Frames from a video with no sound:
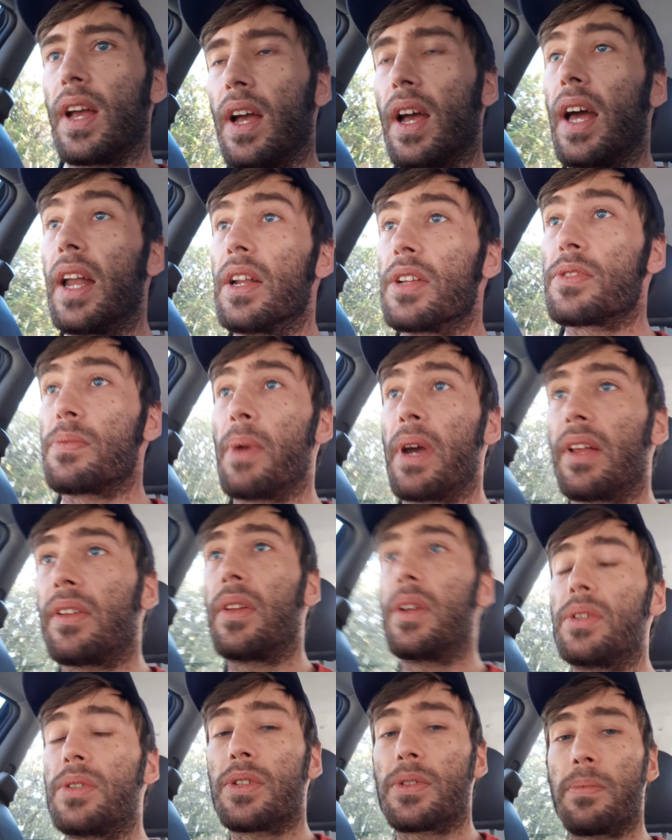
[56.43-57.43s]
and it's
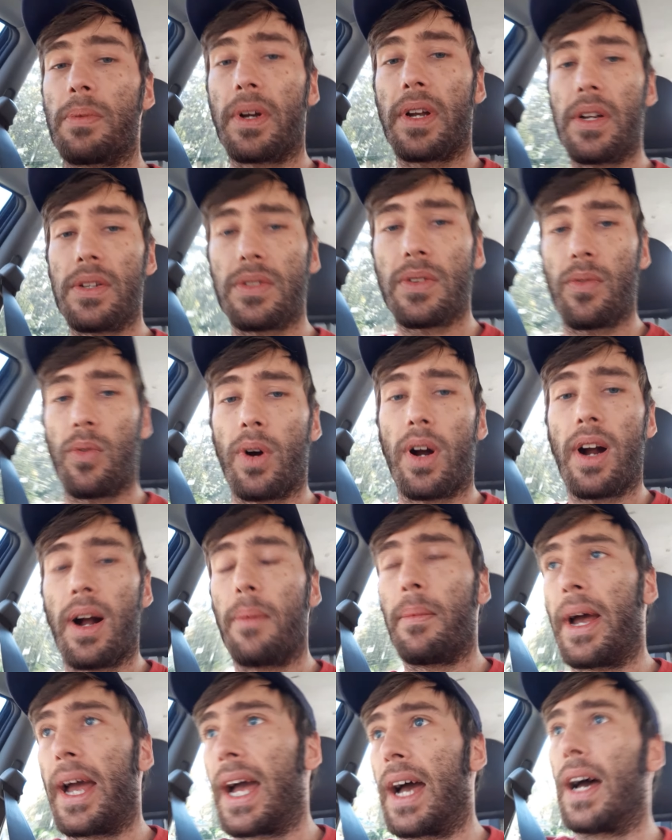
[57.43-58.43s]
mainly just because of where
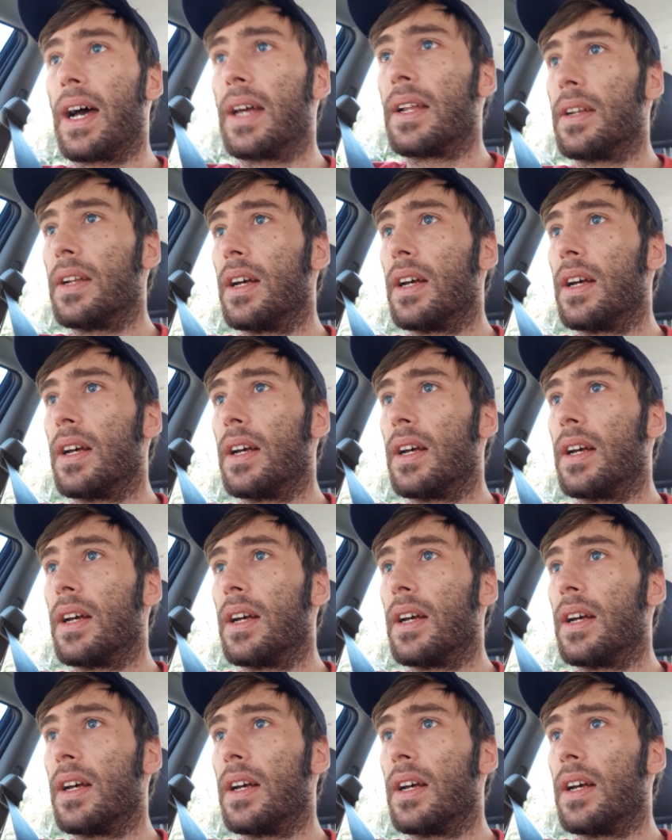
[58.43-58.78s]
I'm at,